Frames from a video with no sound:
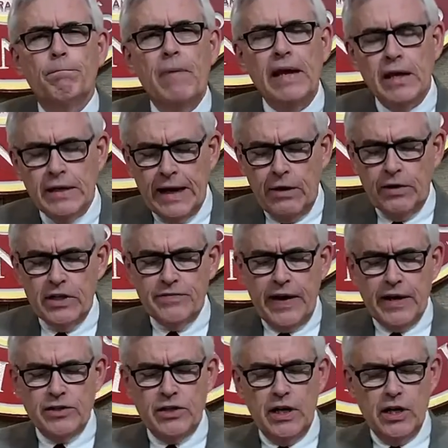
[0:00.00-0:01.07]
Macon County's
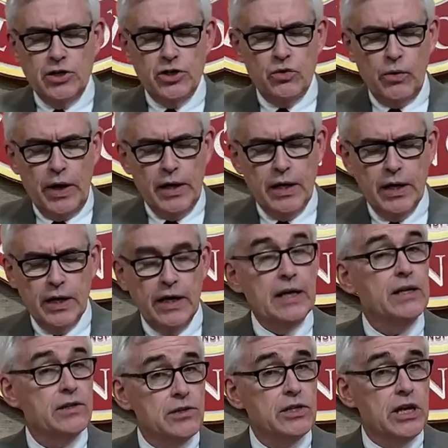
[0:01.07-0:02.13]
vaccination rate
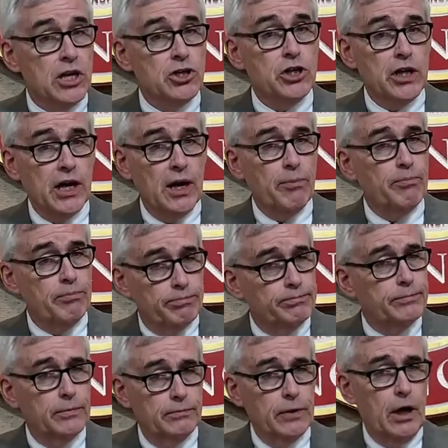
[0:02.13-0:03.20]
is inching up,
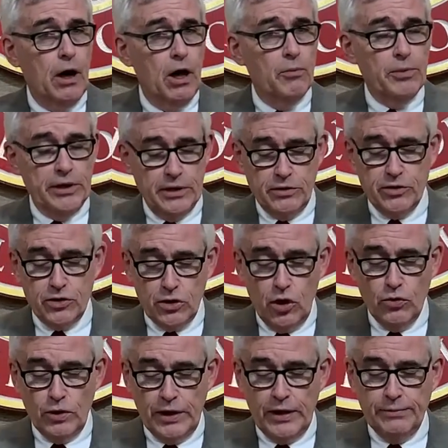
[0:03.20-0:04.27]
albeit
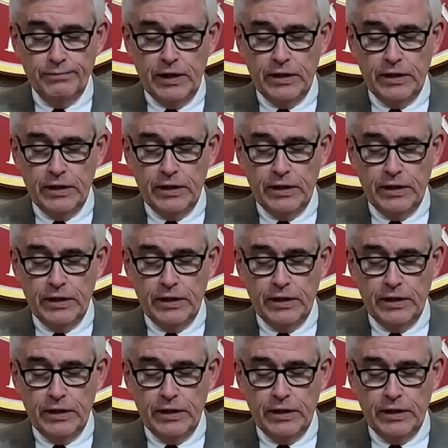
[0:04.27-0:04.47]
slowly.